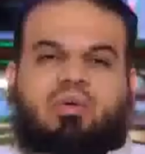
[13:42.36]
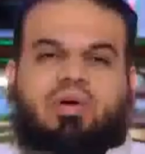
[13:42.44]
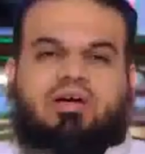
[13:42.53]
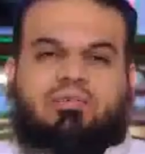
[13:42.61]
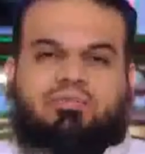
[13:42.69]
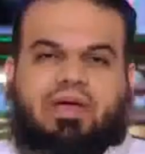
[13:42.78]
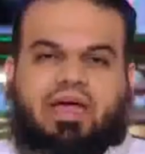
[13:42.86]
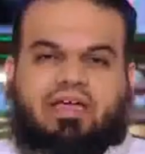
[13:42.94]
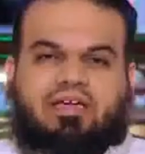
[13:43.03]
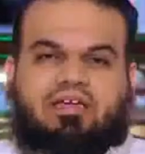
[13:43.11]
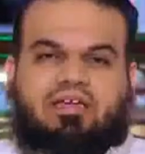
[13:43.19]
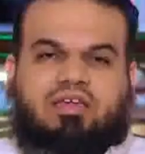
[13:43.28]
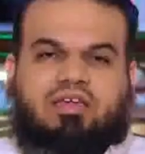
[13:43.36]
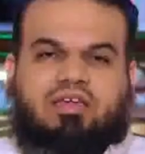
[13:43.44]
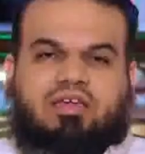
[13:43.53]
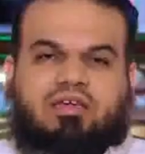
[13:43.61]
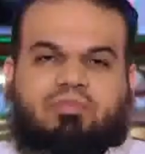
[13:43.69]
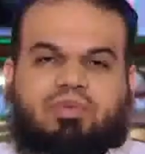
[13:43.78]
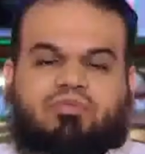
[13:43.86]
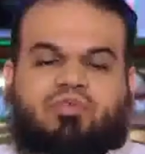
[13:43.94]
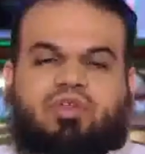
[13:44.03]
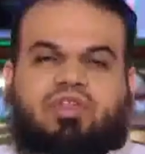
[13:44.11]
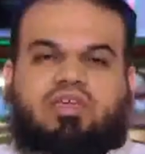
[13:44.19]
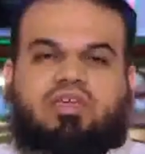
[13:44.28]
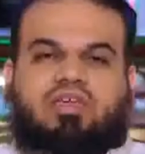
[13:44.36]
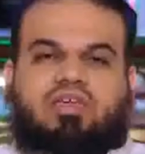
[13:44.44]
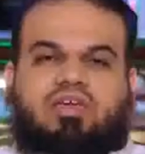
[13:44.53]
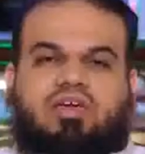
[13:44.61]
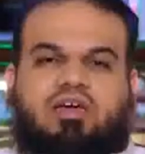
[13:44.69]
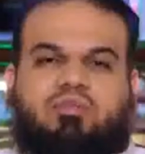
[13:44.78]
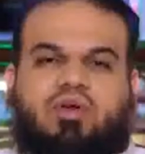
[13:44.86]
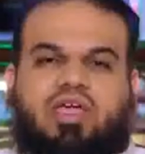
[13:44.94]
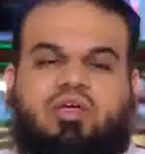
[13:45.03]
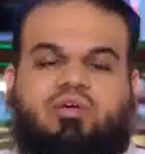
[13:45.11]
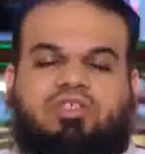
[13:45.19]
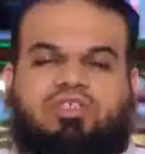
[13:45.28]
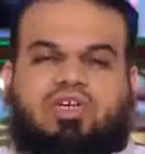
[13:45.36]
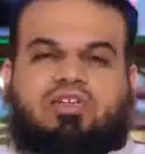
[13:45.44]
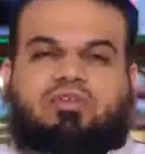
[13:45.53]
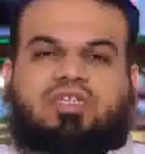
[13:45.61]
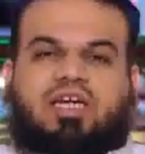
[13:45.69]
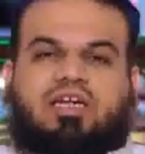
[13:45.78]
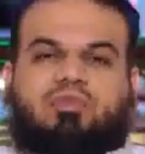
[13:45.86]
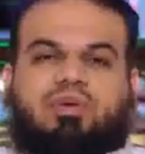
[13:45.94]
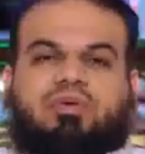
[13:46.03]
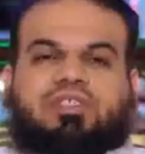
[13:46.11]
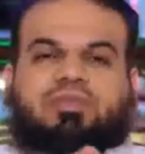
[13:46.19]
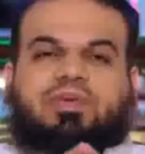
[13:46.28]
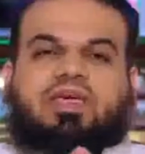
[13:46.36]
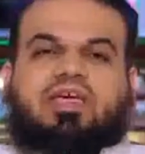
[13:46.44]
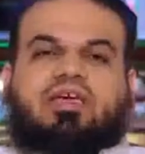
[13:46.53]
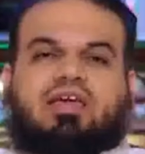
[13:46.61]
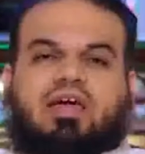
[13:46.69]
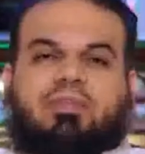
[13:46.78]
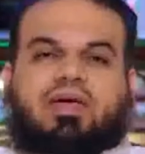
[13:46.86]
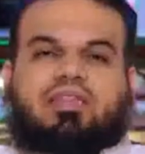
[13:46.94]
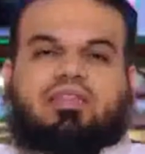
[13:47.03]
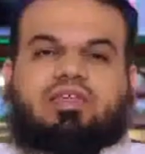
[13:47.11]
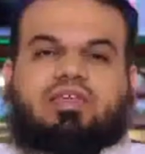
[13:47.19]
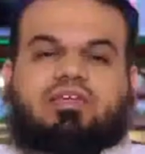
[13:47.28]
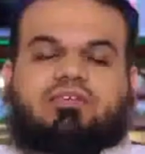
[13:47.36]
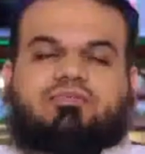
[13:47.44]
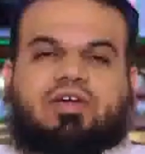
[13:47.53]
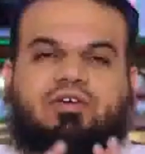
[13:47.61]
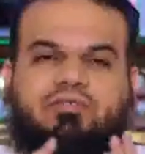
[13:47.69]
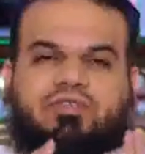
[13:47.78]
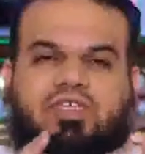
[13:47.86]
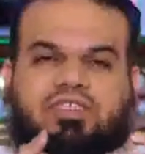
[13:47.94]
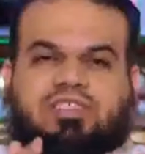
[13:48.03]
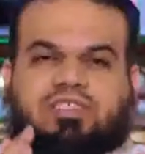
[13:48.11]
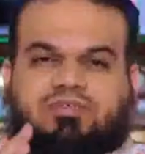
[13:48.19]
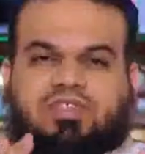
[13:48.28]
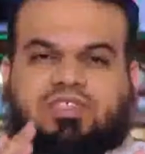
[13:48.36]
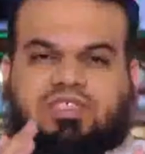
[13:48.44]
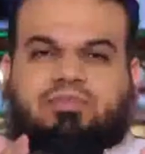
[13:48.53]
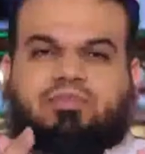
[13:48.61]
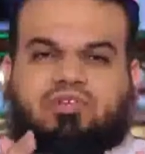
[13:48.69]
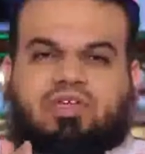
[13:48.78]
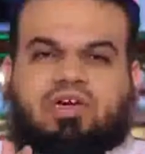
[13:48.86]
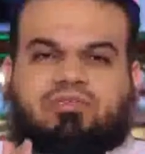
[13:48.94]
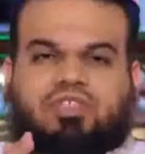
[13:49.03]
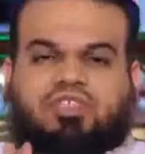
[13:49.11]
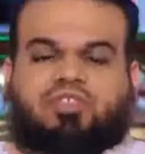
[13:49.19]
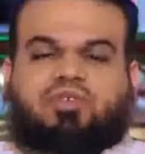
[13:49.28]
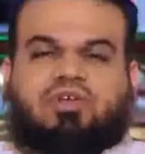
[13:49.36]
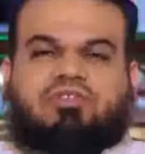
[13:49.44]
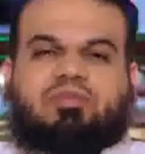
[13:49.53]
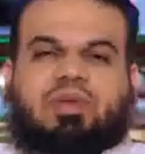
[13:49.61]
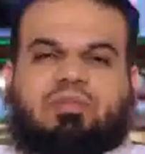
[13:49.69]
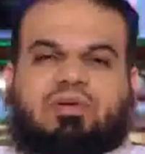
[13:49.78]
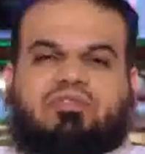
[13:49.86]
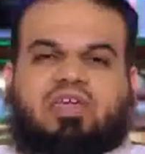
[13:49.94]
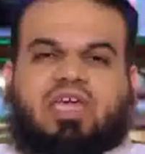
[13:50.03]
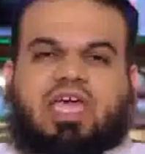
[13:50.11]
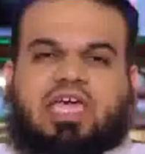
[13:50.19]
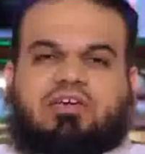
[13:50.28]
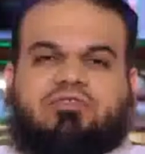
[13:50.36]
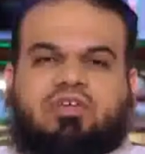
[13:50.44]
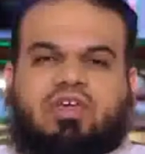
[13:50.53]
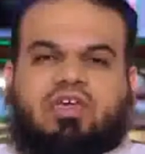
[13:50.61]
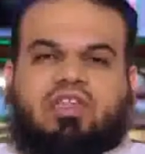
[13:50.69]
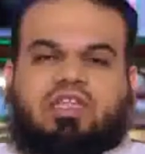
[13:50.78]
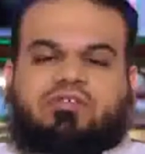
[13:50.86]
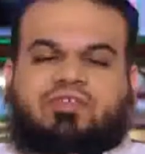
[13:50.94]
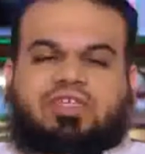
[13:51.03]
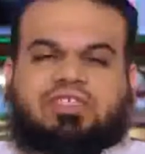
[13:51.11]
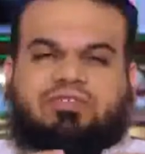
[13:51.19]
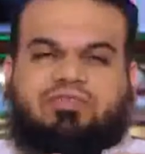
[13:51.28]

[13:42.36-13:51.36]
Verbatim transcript: Welcome back. Before the break, inshallah ta'ala, we were speaking about the final verses of the summary of the story of the people of the cave, the first